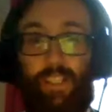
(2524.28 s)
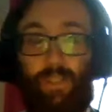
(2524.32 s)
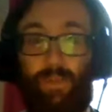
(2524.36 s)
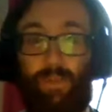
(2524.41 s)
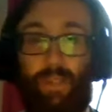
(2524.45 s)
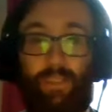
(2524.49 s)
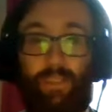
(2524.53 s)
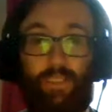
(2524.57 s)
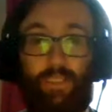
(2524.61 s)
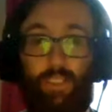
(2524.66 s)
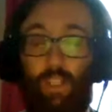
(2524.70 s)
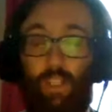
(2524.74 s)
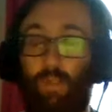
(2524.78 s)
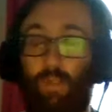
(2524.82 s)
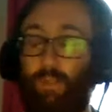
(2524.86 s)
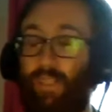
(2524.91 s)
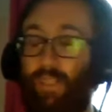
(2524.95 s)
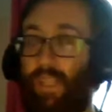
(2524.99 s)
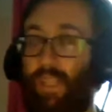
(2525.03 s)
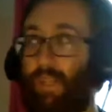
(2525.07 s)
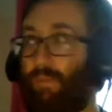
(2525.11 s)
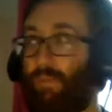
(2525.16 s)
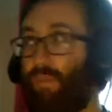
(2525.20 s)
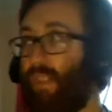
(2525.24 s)
well in the cup and
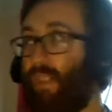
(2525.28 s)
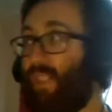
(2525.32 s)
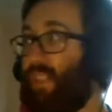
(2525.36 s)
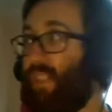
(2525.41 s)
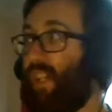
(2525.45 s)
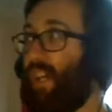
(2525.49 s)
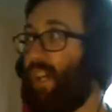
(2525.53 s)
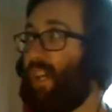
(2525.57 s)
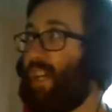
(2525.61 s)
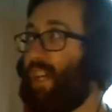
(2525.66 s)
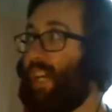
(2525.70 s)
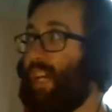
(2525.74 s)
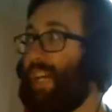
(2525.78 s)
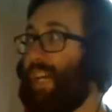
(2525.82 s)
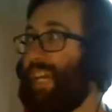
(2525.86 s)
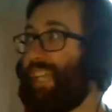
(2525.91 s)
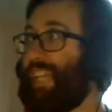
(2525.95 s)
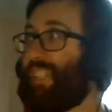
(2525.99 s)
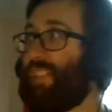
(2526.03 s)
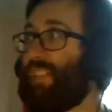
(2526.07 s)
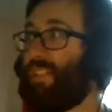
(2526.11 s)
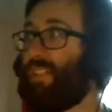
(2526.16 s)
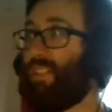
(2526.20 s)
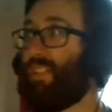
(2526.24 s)
that. But
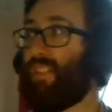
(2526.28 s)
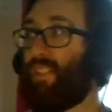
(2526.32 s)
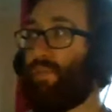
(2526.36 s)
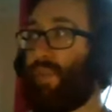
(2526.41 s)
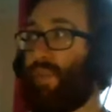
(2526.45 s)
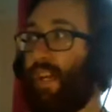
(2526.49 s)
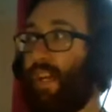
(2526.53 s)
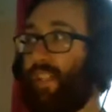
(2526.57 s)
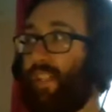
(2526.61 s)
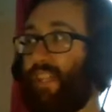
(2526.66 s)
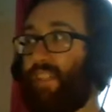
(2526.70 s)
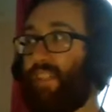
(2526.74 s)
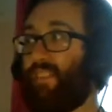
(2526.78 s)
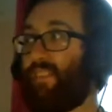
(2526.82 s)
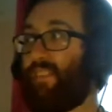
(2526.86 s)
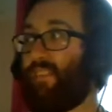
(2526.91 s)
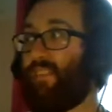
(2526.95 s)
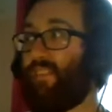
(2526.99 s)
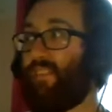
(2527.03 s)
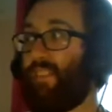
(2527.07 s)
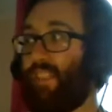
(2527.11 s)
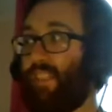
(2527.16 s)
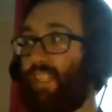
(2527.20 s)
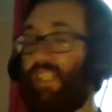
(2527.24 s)
it's also the fact that
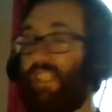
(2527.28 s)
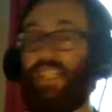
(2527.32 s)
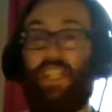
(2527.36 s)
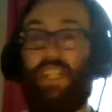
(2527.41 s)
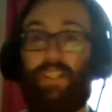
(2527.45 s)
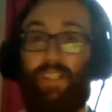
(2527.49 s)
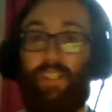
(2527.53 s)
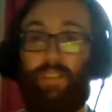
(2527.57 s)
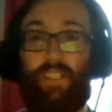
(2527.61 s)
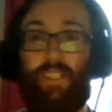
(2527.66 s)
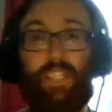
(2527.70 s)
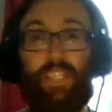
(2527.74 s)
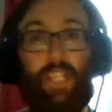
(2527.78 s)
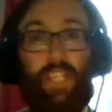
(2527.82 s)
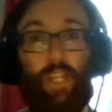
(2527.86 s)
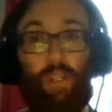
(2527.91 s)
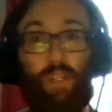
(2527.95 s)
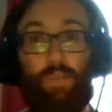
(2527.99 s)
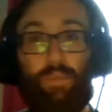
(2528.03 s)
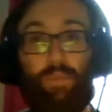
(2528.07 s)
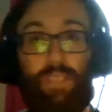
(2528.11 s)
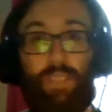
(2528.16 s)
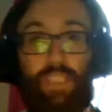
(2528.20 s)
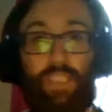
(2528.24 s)
they're in
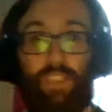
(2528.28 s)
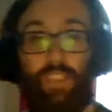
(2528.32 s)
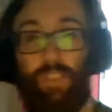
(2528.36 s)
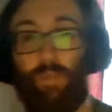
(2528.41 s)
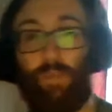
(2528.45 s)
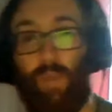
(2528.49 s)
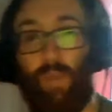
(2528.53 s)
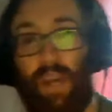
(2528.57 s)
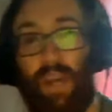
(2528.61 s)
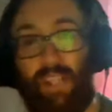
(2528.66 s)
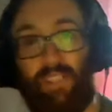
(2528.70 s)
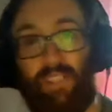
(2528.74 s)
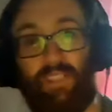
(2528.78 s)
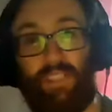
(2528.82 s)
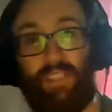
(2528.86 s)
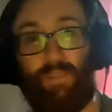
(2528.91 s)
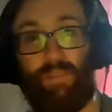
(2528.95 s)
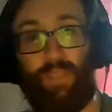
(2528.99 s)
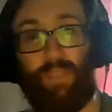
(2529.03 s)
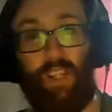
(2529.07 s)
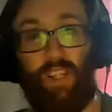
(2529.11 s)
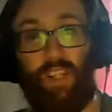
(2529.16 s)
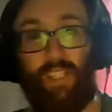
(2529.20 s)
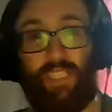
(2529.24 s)
Europe and they're doing well, and they've
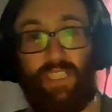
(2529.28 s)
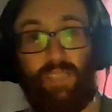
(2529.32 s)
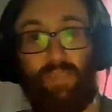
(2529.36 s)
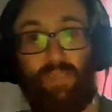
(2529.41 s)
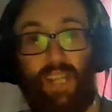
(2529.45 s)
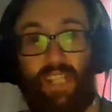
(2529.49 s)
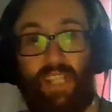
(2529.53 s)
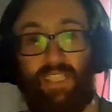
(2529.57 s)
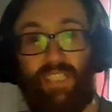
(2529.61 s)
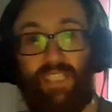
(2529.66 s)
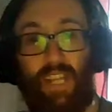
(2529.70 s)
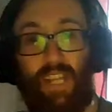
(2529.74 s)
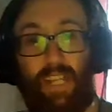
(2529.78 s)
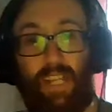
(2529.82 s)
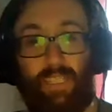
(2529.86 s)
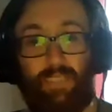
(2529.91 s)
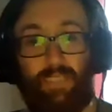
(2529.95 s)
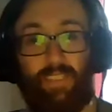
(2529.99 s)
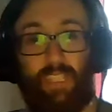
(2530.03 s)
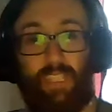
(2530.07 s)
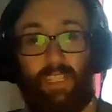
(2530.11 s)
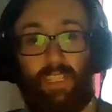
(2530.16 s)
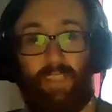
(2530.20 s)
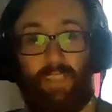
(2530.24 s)
got some nice ties,
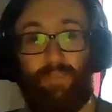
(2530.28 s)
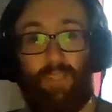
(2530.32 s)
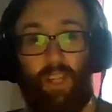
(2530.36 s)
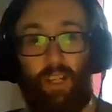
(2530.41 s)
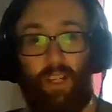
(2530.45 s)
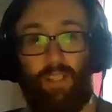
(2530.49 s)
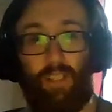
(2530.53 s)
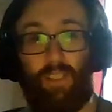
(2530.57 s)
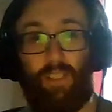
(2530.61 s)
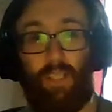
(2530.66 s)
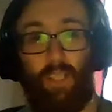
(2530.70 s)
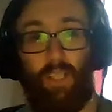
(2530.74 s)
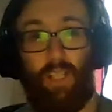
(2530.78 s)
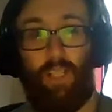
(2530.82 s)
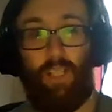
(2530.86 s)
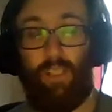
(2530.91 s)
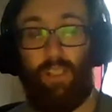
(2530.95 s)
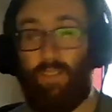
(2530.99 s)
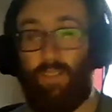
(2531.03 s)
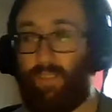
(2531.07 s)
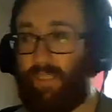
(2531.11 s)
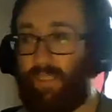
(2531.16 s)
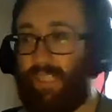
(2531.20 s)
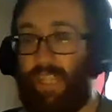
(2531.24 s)
haven't they?
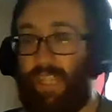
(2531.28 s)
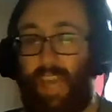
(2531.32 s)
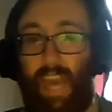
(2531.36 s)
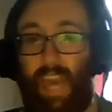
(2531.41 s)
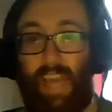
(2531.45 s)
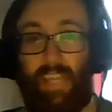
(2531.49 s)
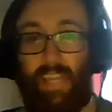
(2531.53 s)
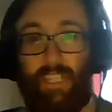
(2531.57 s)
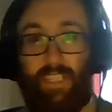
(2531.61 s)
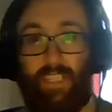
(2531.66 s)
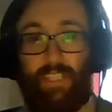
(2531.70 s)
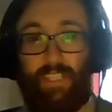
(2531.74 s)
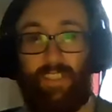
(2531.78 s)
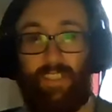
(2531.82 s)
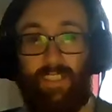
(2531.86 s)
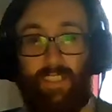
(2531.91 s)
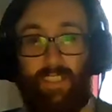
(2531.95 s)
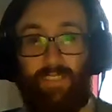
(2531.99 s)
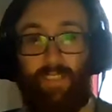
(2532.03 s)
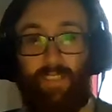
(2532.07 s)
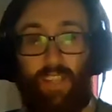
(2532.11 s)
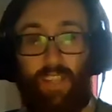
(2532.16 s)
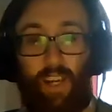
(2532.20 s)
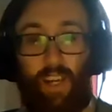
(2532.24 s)
There's a Henk, and
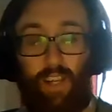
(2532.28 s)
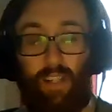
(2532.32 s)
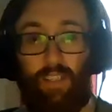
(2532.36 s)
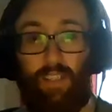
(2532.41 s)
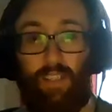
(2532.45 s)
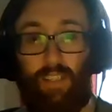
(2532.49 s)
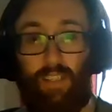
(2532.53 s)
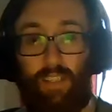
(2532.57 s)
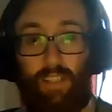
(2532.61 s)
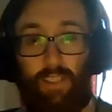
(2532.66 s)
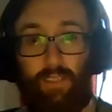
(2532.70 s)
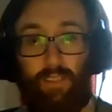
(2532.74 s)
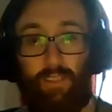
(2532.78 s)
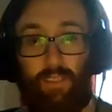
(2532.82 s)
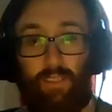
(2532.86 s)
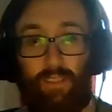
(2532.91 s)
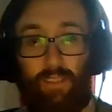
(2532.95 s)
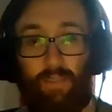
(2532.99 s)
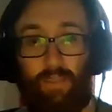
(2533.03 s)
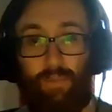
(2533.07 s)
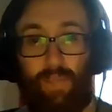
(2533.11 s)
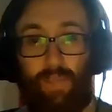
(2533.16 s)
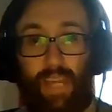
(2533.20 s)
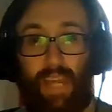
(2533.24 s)
they've got
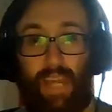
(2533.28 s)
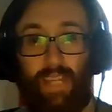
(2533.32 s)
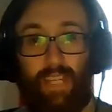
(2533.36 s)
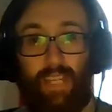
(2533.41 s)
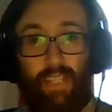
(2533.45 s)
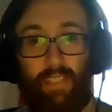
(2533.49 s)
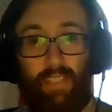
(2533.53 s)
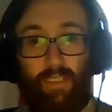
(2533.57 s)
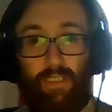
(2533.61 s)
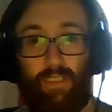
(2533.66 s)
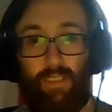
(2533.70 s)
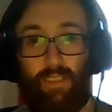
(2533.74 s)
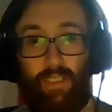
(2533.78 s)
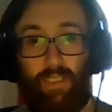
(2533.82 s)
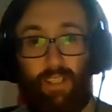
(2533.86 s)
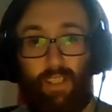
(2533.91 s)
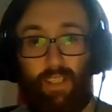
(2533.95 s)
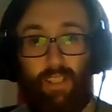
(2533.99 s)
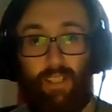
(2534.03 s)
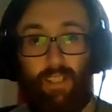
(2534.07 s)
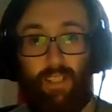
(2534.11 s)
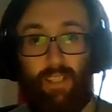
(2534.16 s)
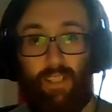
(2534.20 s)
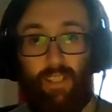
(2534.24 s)
Vienna,
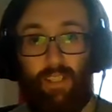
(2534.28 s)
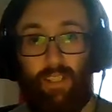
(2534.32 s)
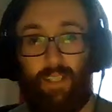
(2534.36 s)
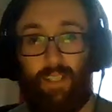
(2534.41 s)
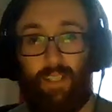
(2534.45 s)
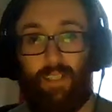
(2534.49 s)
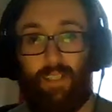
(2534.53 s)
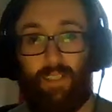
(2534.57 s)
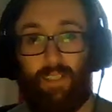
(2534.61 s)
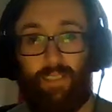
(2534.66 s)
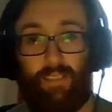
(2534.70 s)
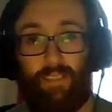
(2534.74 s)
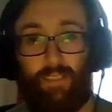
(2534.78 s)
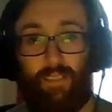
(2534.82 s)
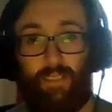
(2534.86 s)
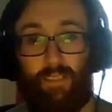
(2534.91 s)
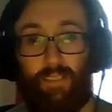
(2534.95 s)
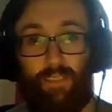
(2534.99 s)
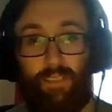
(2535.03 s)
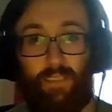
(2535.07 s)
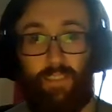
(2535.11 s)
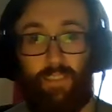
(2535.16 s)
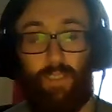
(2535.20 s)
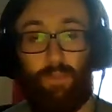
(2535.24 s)
and
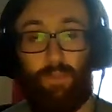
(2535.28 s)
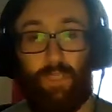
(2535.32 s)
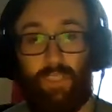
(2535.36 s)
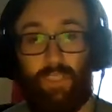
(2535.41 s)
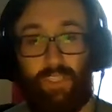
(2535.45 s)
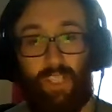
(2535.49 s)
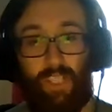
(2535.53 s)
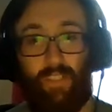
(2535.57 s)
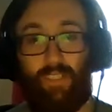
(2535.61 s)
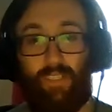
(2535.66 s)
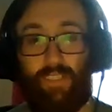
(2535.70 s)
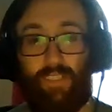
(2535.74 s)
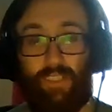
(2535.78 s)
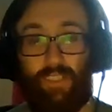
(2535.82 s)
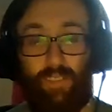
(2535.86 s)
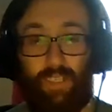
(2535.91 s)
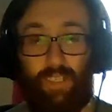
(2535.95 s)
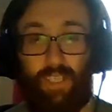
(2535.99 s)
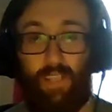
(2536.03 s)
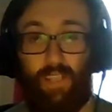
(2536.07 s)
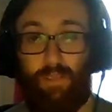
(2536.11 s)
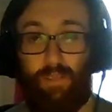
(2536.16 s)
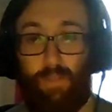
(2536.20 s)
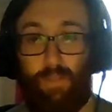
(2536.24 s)
some of the jokers who I
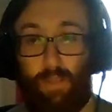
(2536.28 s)
can't remember.